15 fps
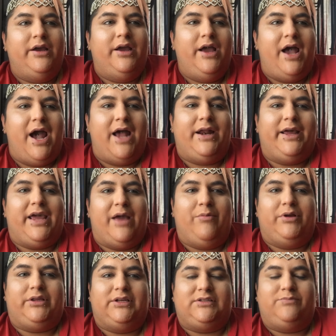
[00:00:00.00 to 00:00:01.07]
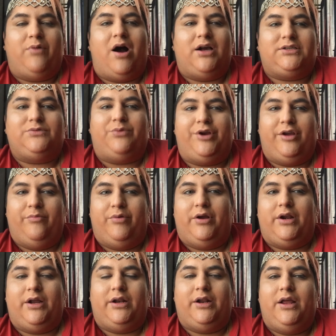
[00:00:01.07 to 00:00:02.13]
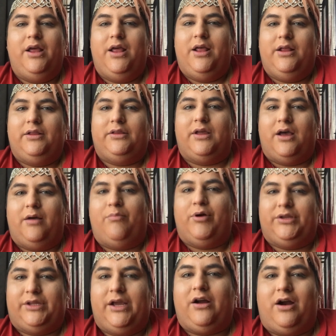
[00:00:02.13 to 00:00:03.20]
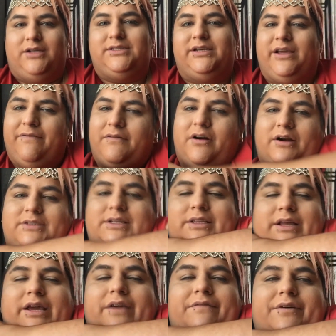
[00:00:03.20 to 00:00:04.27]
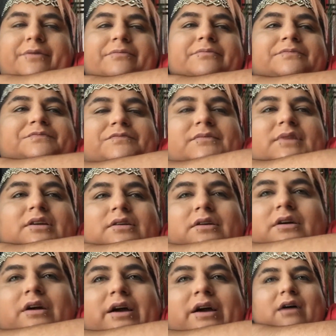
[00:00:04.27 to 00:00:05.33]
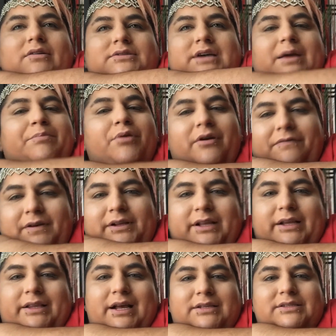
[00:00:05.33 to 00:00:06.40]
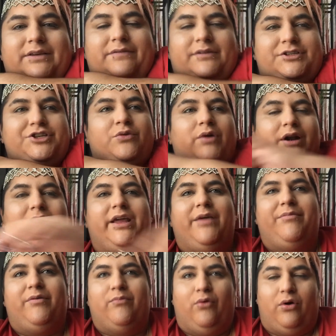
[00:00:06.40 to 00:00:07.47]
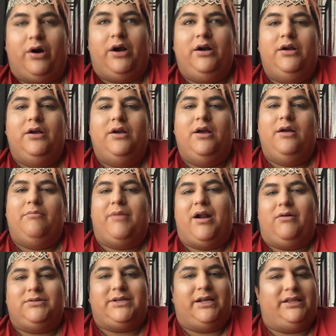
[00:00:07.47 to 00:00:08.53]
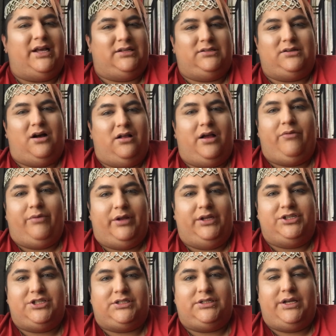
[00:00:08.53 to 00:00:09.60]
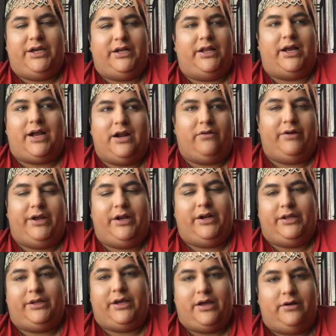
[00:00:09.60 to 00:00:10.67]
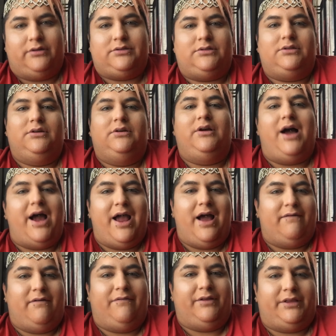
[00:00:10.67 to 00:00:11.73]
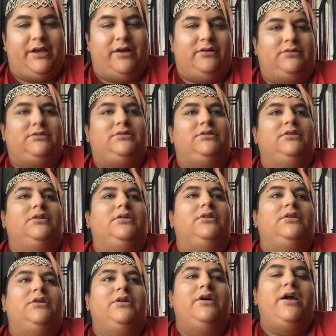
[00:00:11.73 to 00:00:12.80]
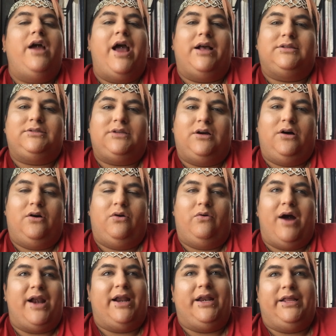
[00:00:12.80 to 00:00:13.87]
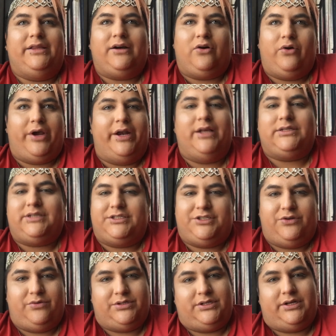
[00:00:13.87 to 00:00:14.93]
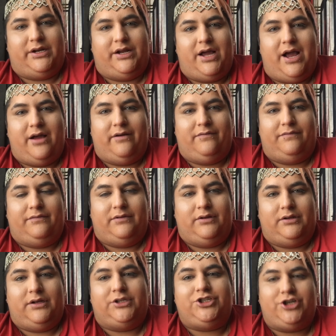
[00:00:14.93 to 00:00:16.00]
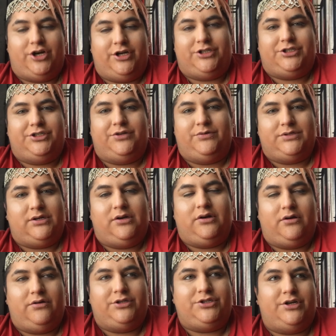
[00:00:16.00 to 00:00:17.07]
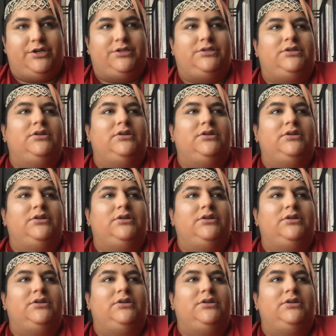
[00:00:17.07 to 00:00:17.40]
and it came with this box where you put in the birthday cards and gift cards that they give you. And like, perfect, like that's even. She wanted to give me more, but I was like, that's all I really just need. Like I don't need anything else. I have everything else. And so I didn't need the cojines because she wasn't gonna have a church. She wasn't gonna go to church.